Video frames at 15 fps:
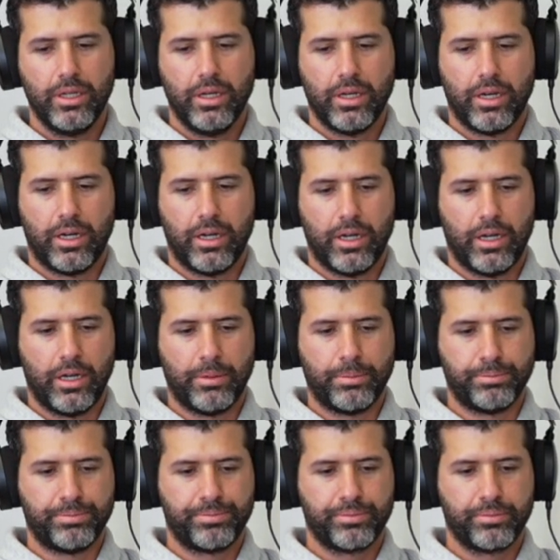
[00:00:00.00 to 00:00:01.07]

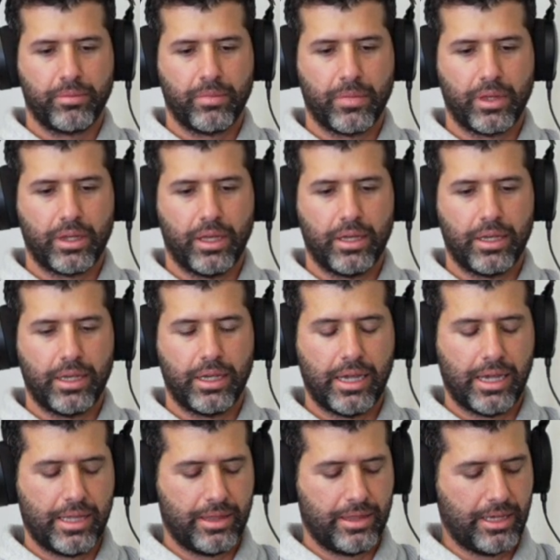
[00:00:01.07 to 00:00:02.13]

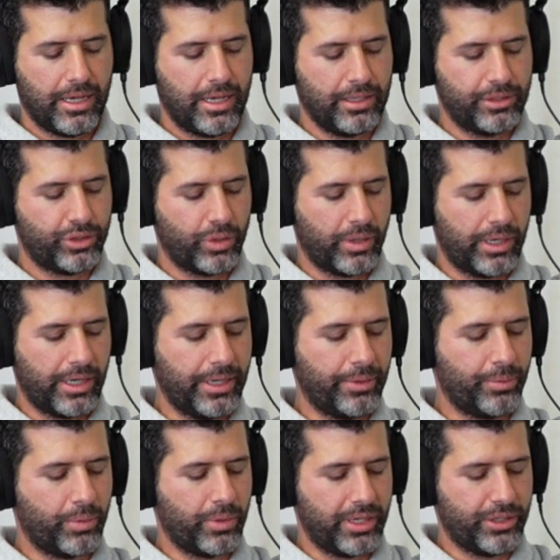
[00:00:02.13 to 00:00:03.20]
And then
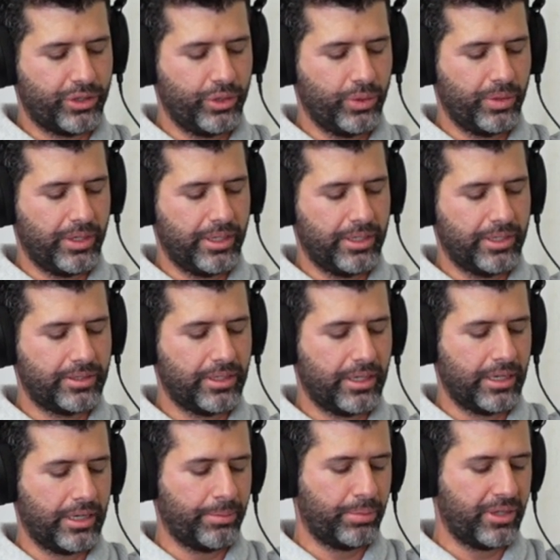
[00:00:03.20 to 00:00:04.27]
what I do is
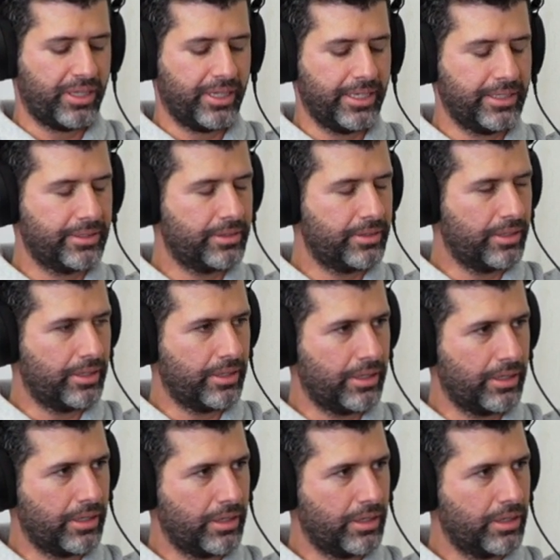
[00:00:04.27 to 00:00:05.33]
I place
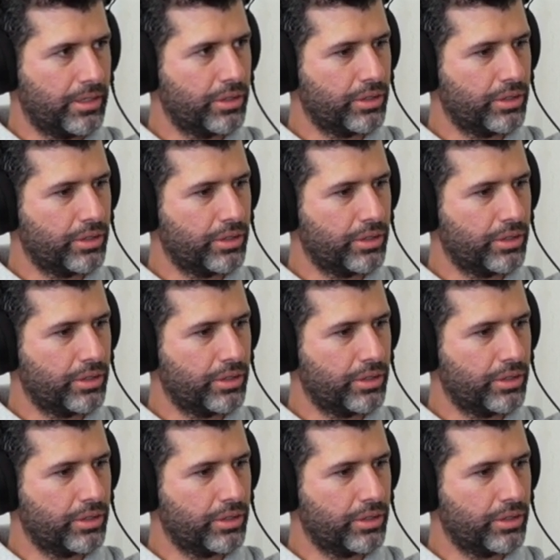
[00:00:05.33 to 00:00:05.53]
the